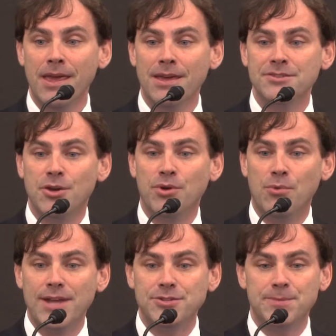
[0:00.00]
So in
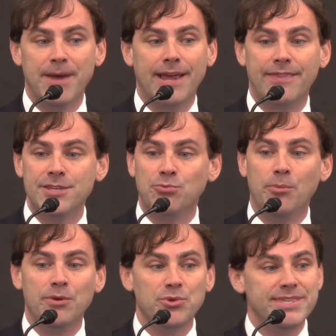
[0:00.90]
retrospect, this
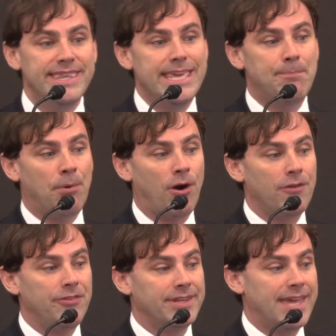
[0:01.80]
woman was the
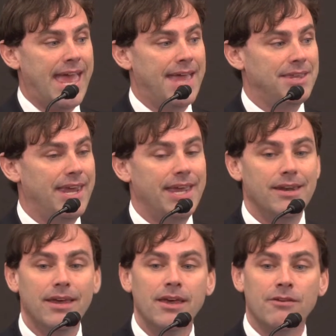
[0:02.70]
perfect
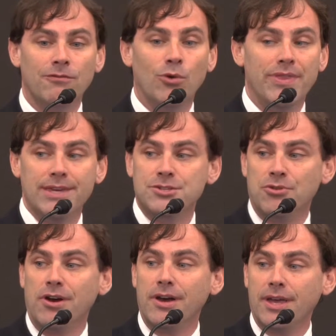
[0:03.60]
candidate for this
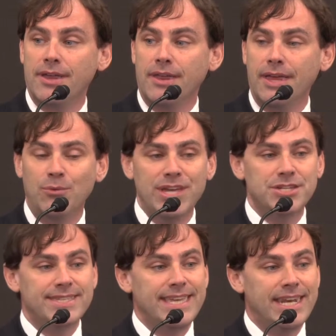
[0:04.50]
drug. We
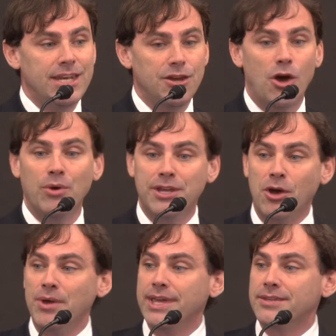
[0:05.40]
just didn't know it
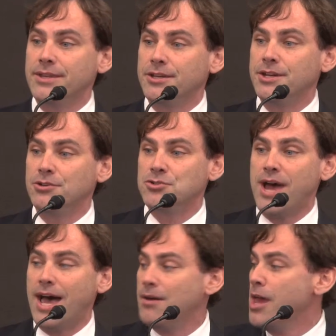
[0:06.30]
going into the clinical
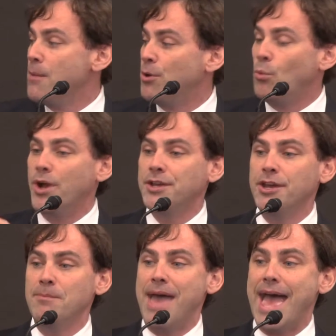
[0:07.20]
trial, but one could
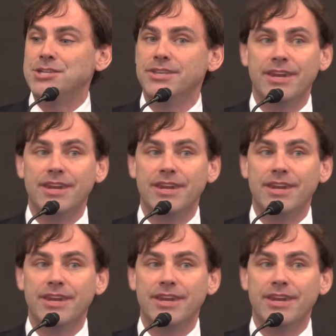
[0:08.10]
imagine that